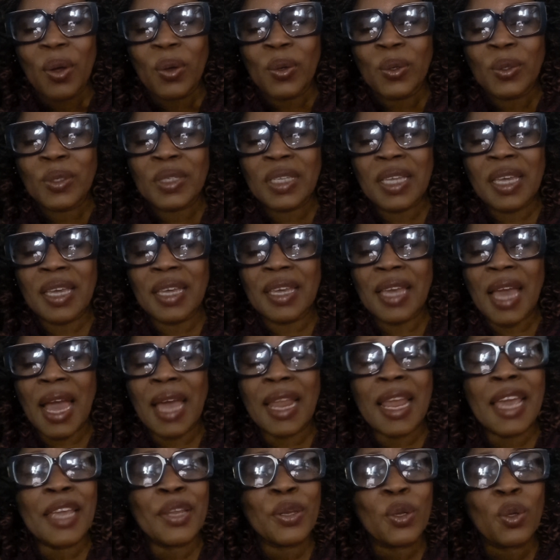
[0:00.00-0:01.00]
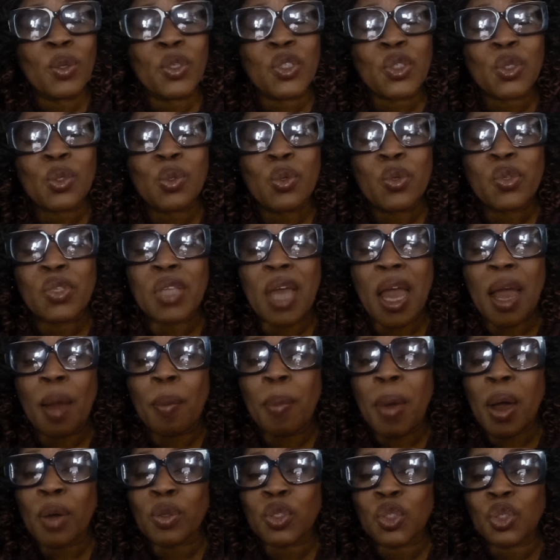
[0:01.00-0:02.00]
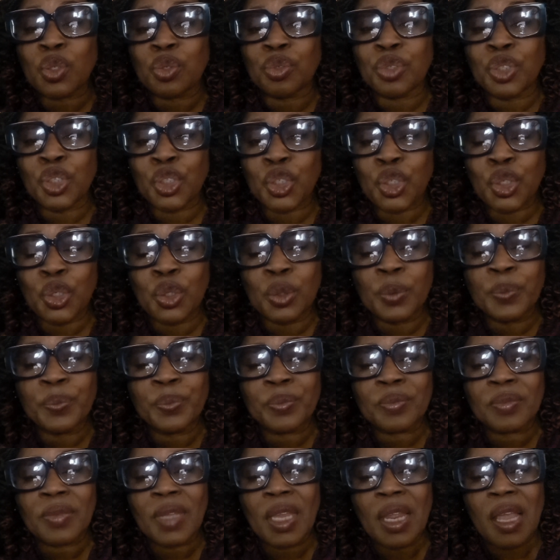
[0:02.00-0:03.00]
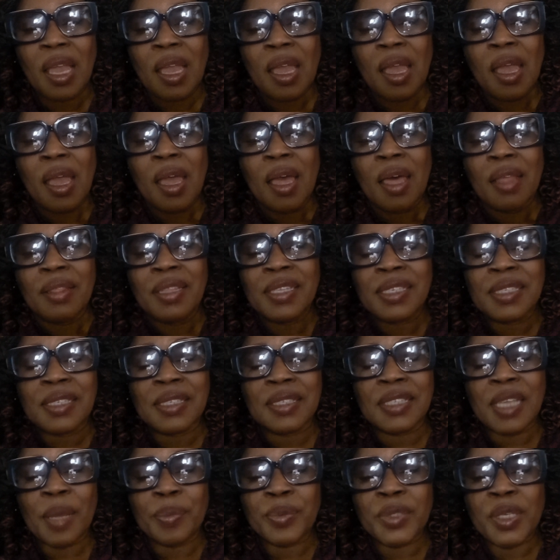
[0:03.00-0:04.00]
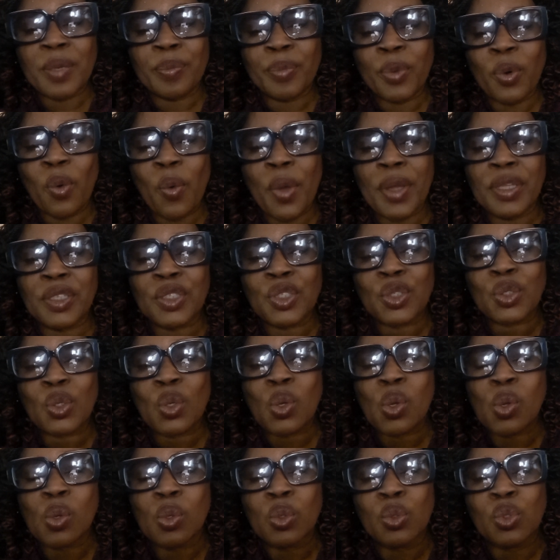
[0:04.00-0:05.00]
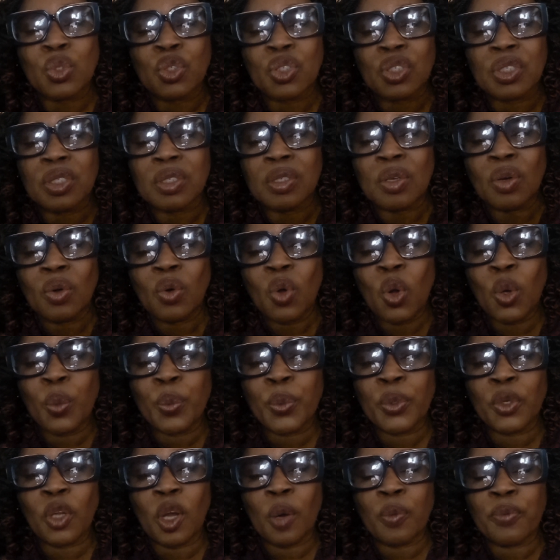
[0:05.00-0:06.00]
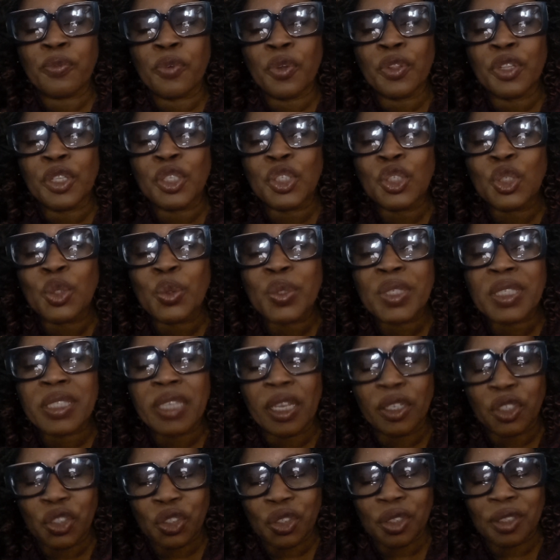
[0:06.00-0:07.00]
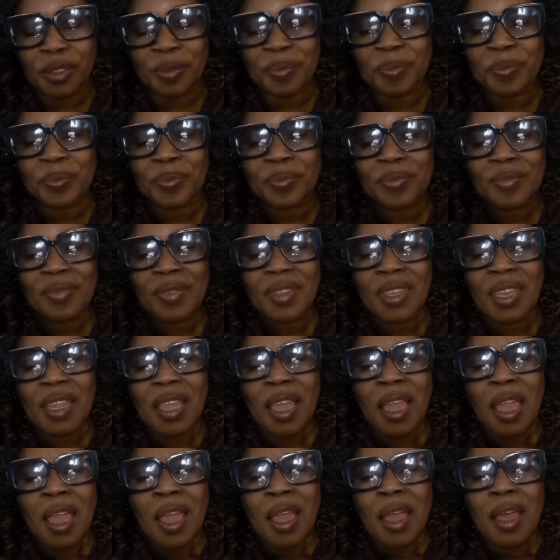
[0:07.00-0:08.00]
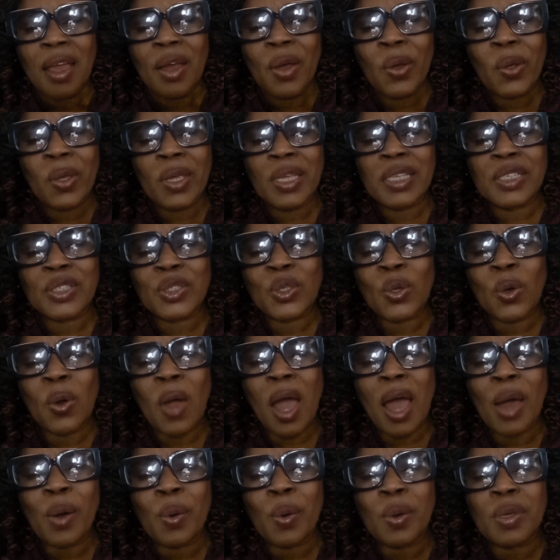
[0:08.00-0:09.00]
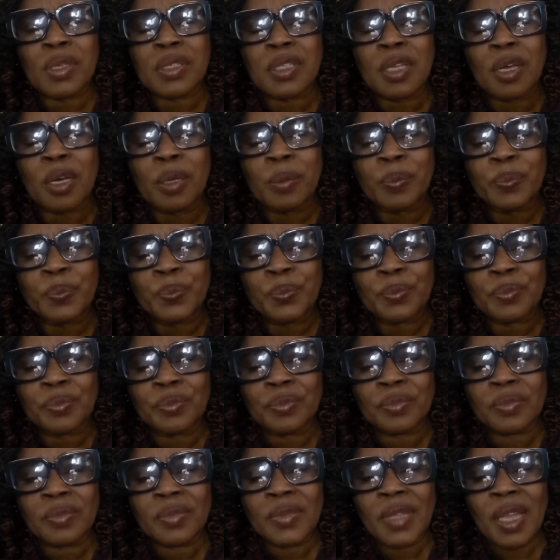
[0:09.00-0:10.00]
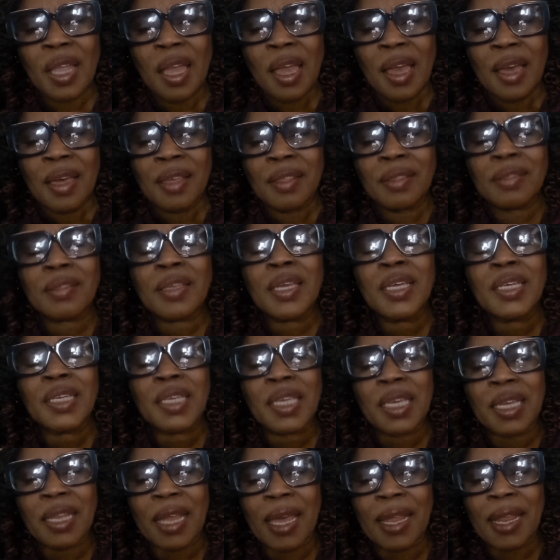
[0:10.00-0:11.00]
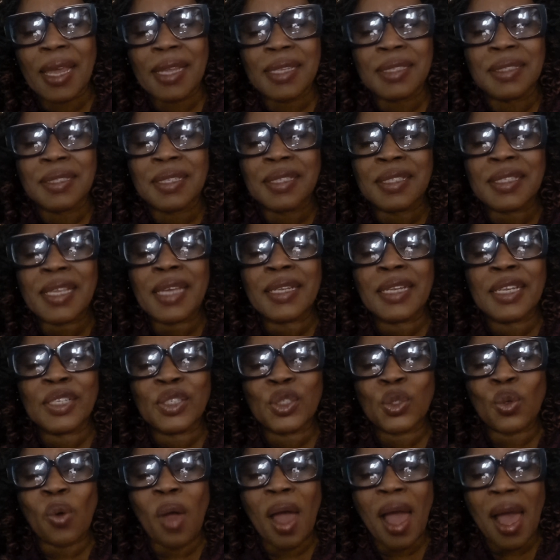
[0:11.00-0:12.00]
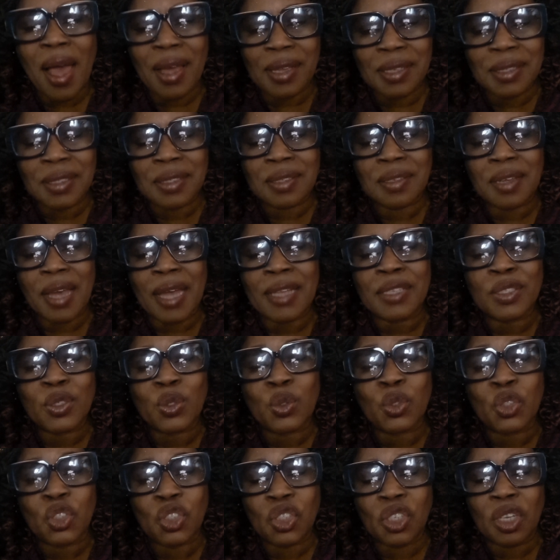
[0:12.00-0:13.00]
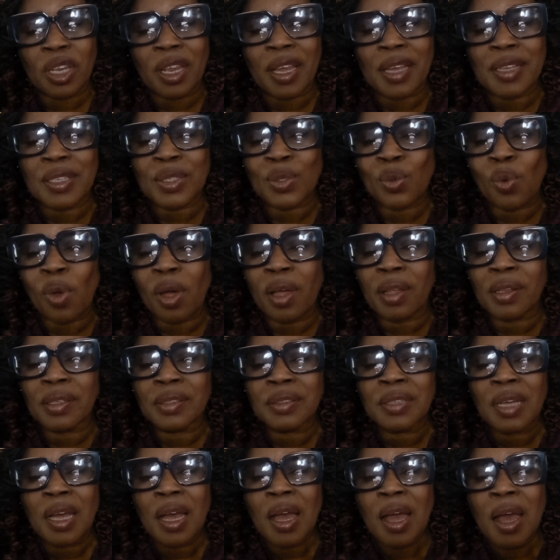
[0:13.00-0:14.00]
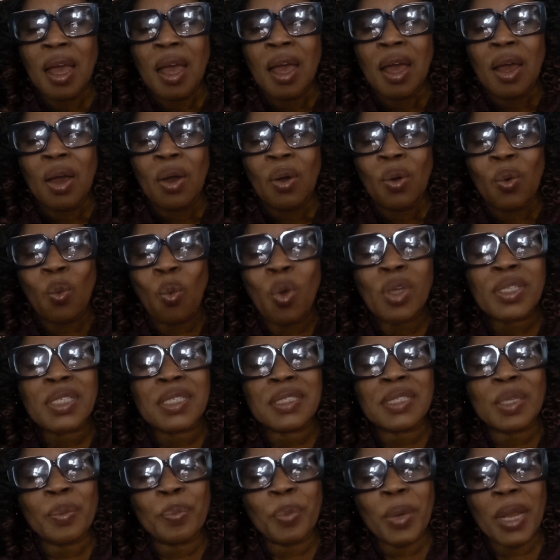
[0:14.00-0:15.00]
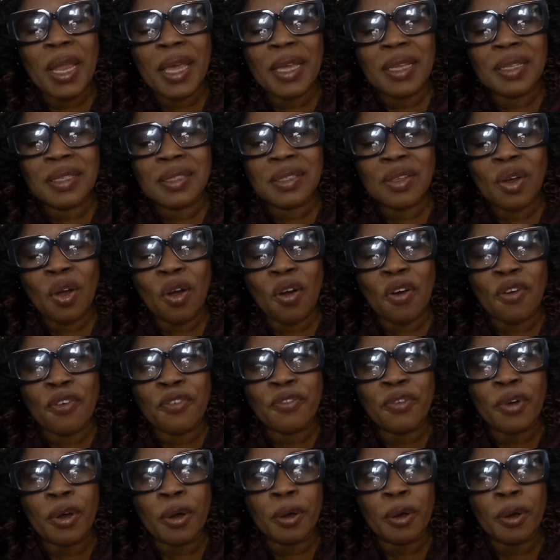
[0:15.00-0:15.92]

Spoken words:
Okay, and I know schools are about to resume. This is September when schools open up for the new session. Okay, so I was thinking, and I decided to ask and to share as well, what is the place of